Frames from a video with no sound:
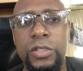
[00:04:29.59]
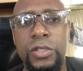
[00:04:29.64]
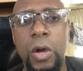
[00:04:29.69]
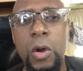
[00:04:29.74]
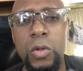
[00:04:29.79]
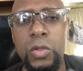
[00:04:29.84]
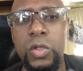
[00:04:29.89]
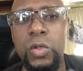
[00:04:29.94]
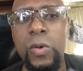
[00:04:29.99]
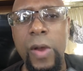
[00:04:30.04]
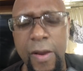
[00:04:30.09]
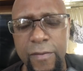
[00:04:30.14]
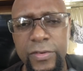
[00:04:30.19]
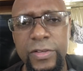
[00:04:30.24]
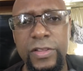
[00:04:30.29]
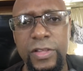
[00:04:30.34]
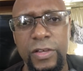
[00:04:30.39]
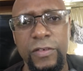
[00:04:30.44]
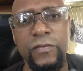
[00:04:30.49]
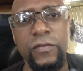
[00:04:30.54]
Don't do
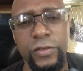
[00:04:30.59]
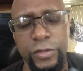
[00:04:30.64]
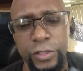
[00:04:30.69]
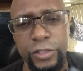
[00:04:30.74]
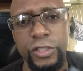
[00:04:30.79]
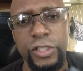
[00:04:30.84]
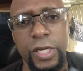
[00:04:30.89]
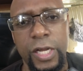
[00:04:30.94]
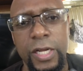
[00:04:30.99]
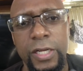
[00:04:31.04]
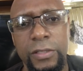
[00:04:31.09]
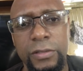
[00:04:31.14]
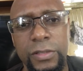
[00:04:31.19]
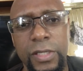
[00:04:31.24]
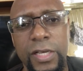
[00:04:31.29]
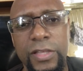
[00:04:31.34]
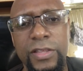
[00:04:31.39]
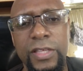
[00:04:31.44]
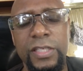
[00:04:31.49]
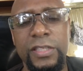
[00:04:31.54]
everything for your child.
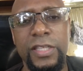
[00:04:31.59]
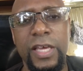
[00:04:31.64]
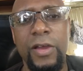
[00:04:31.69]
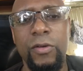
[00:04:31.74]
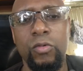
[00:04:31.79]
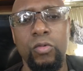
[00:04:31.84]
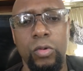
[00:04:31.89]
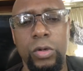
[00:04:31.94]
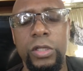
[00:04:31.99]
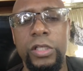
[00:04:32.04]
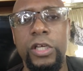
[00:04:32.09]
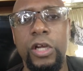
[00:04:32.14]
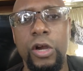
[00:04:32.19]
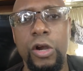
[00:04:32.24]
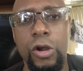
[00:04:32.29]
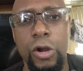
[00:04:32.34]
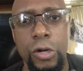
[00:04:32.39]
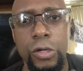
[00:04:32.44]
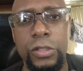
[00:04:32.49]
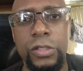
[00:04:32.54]
I think that really
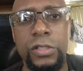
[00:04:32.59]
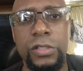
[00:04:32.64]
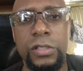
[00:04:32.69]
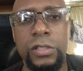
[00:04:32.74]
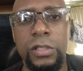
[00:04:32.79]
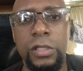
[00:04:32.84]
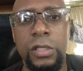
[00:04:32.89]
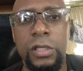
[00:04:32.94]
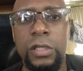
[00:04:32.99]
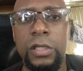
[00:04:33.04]
hurts